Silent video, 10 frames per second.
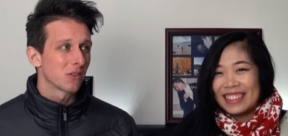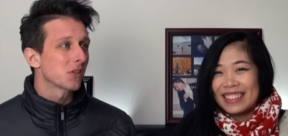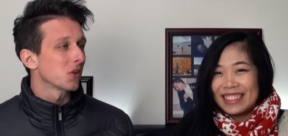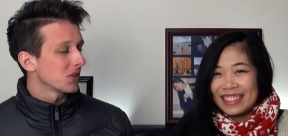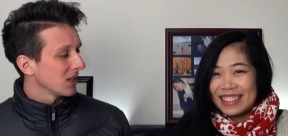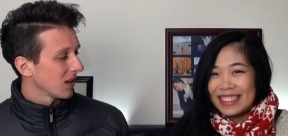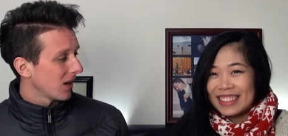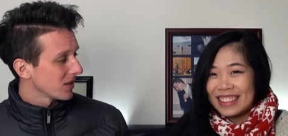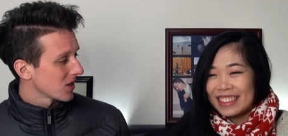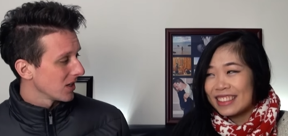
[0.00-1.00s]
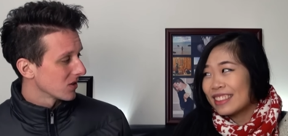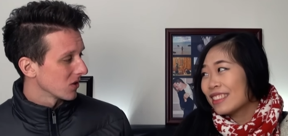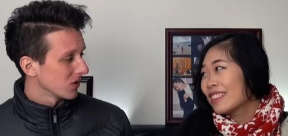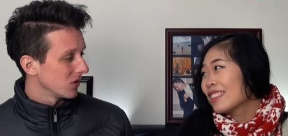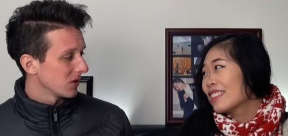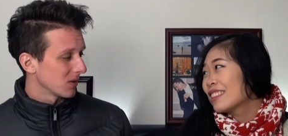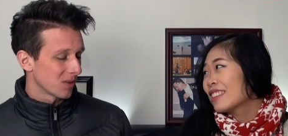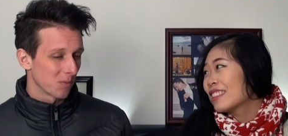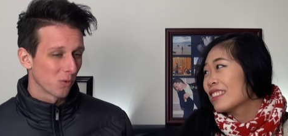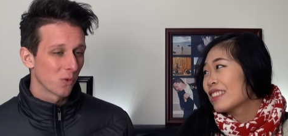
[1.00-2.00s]
Speaker 1: also seen a lot of Chinese girls using
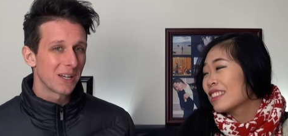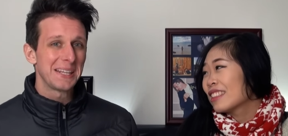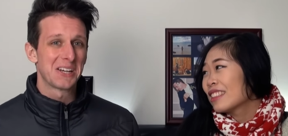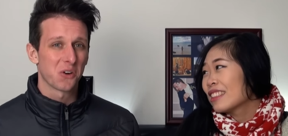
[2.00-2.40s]
some really